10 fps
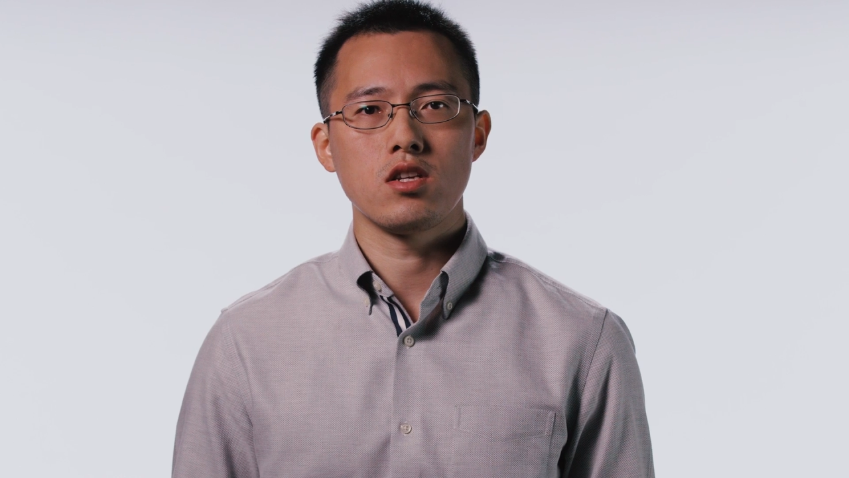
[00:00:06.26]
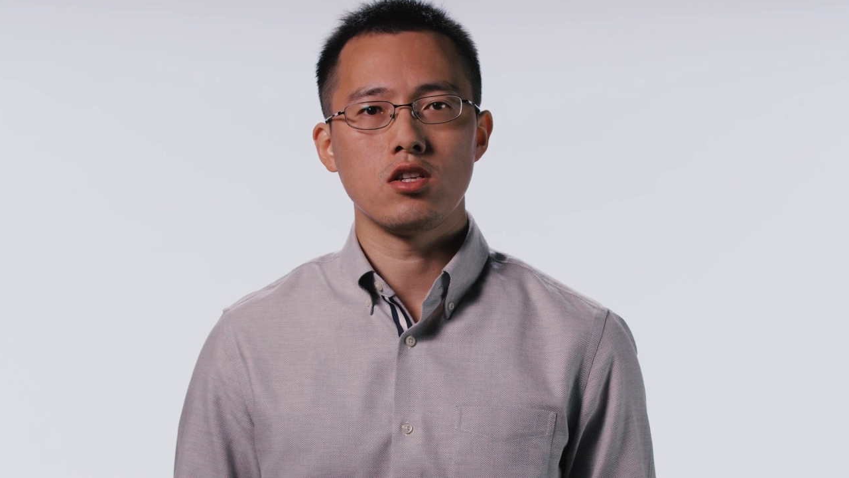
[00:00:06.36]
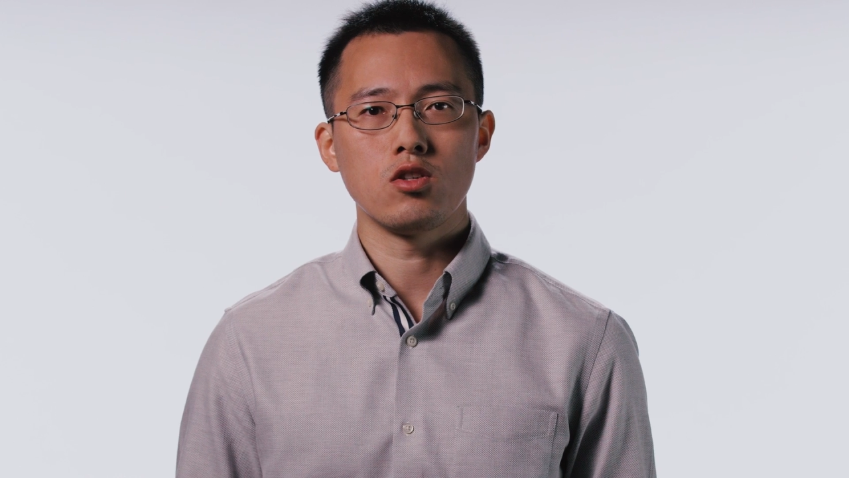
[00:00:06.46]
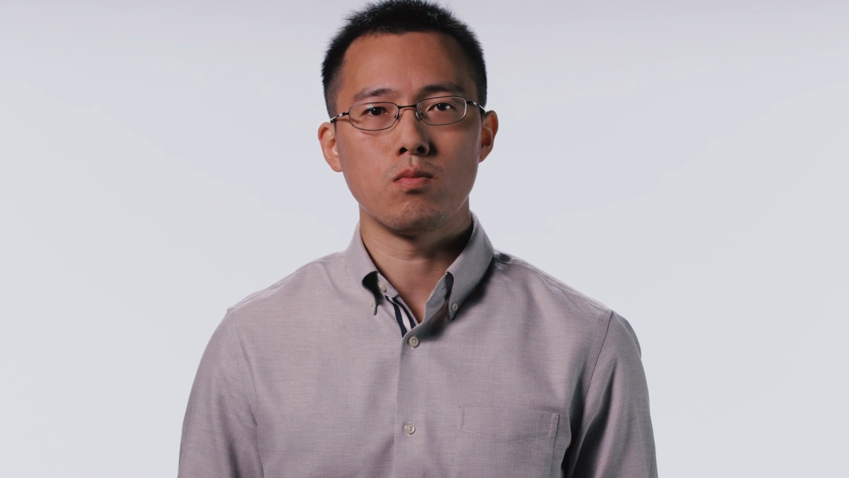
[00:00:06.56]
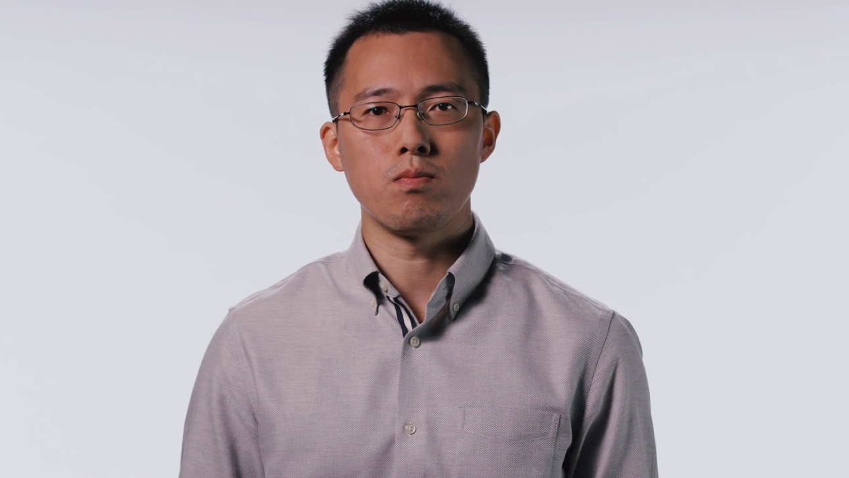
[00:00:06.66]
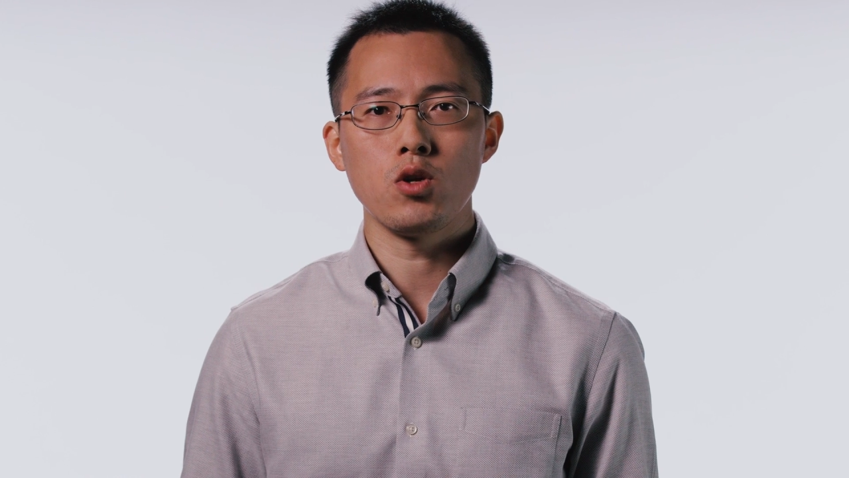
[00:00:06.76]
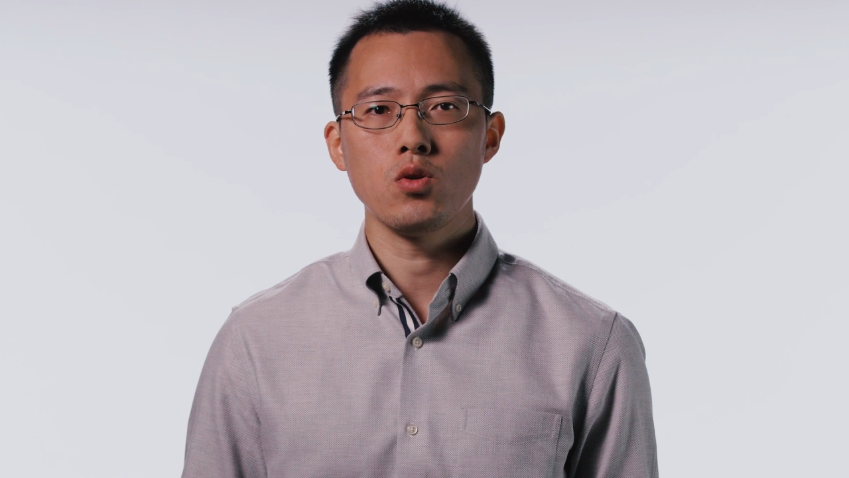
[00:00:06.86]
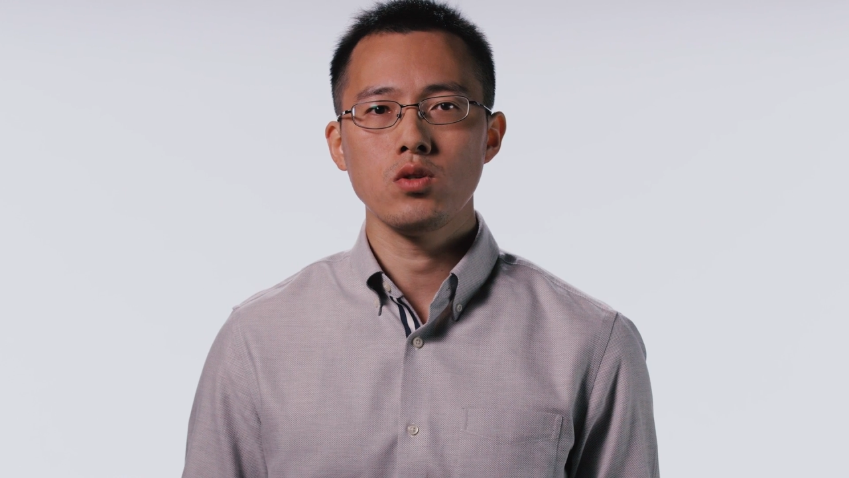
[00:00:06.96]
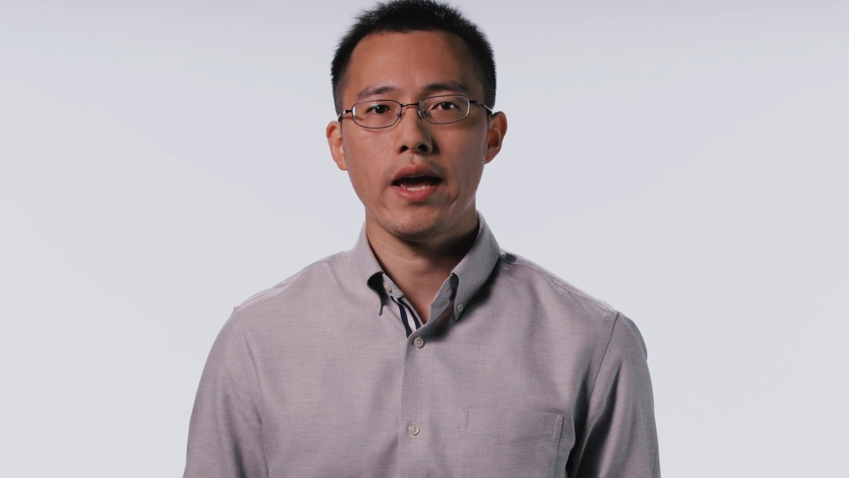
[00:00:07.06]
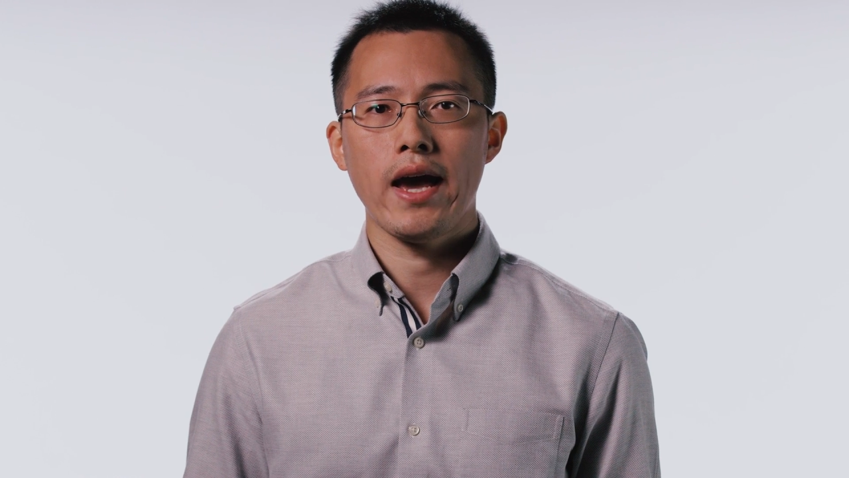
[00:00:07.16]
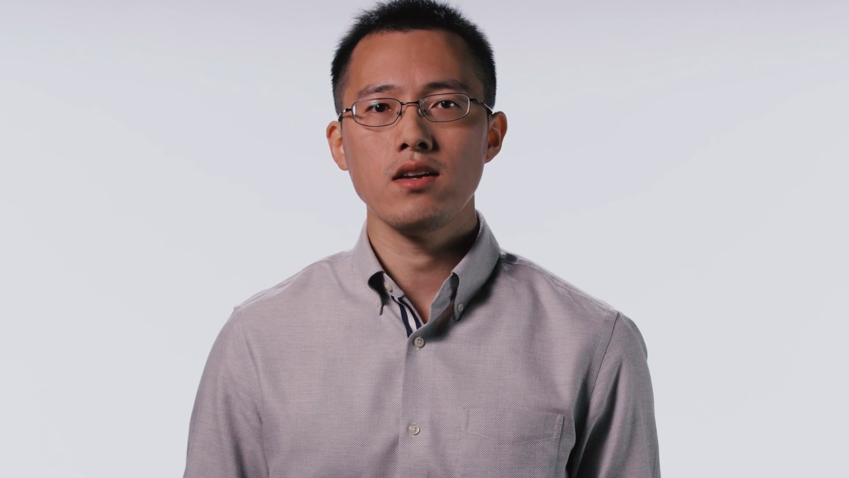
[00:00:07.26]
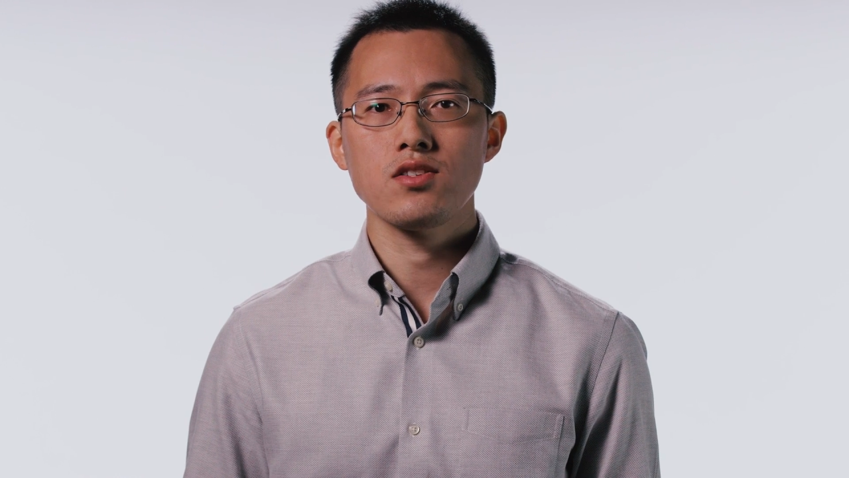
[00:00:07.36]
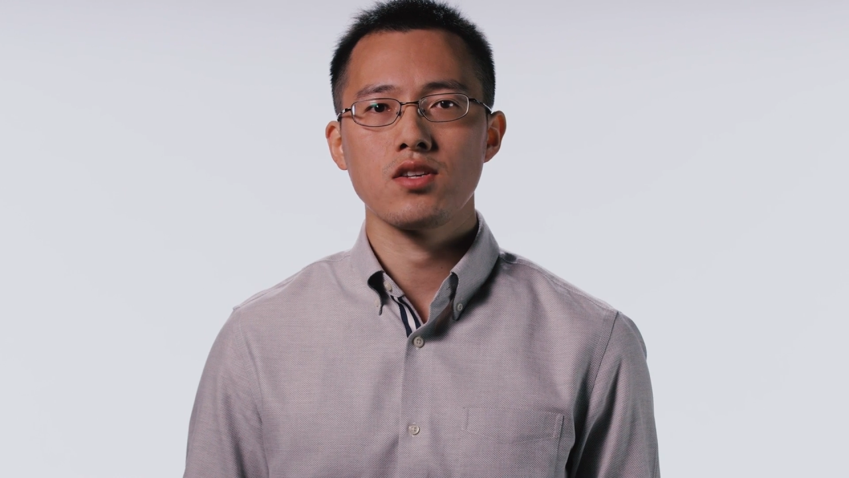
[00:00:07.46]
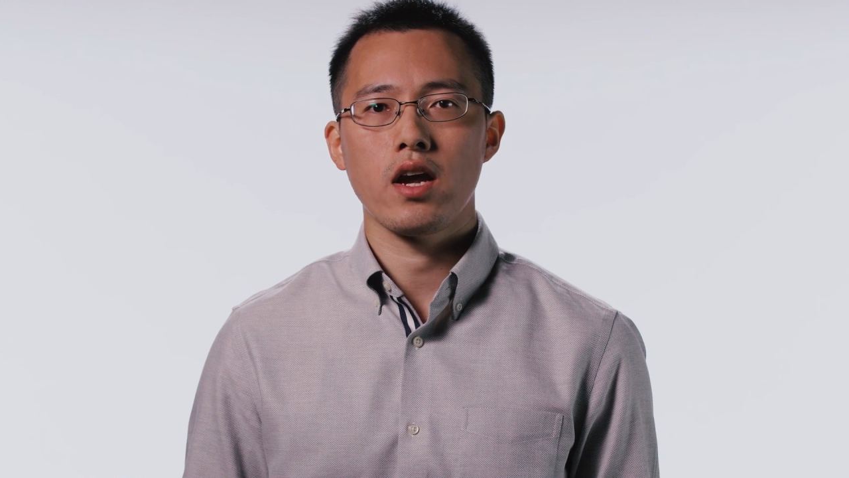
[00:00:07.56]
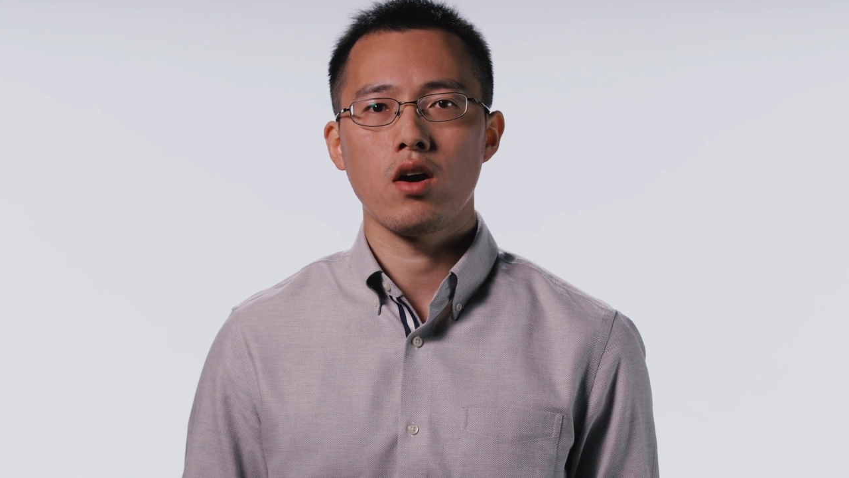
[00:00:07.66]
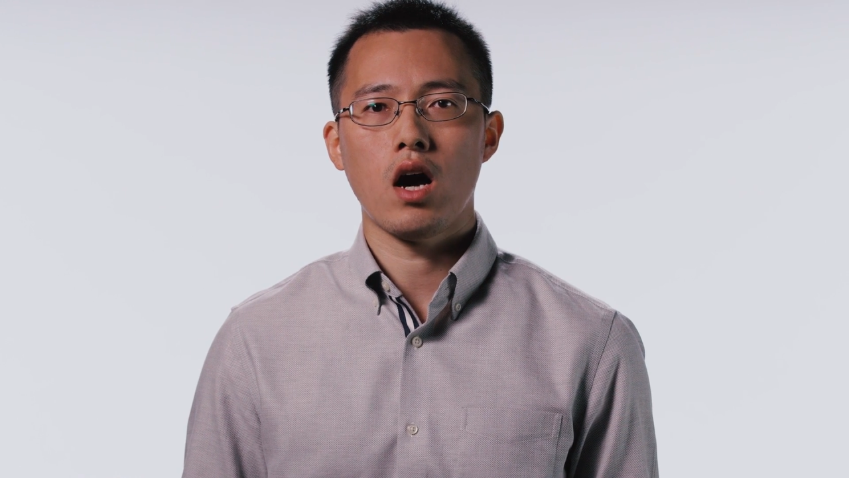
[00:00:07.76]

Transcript: need to build and scale